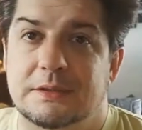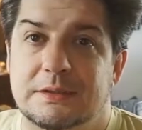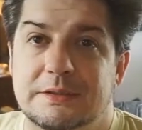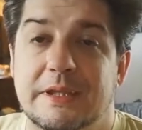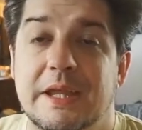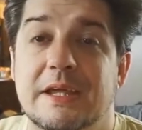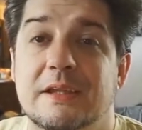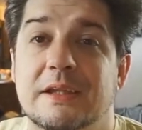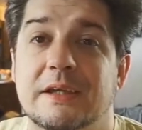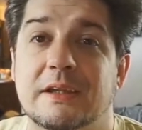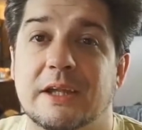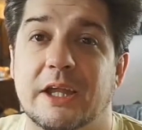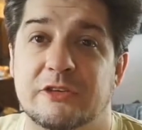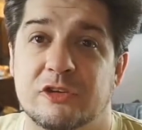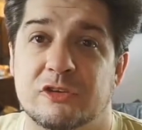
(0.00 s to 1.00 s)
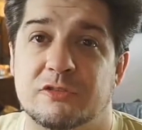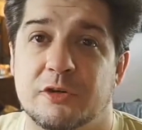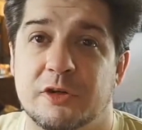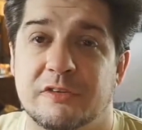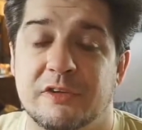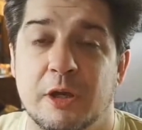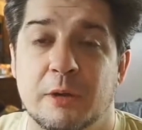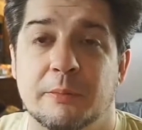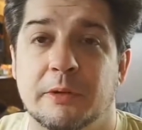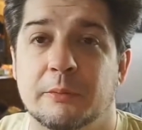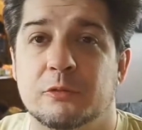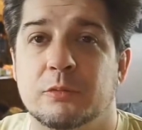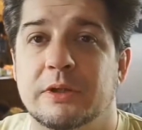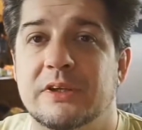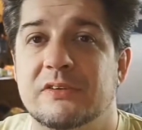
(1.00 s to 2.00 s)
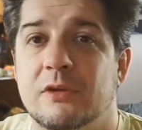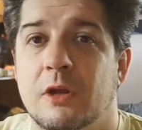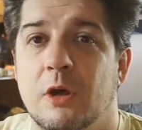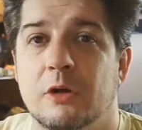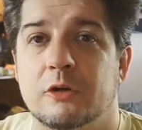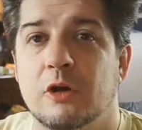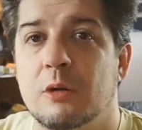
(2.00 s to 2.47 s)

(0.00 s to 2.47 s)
Take League of Legends, for example. It was released on October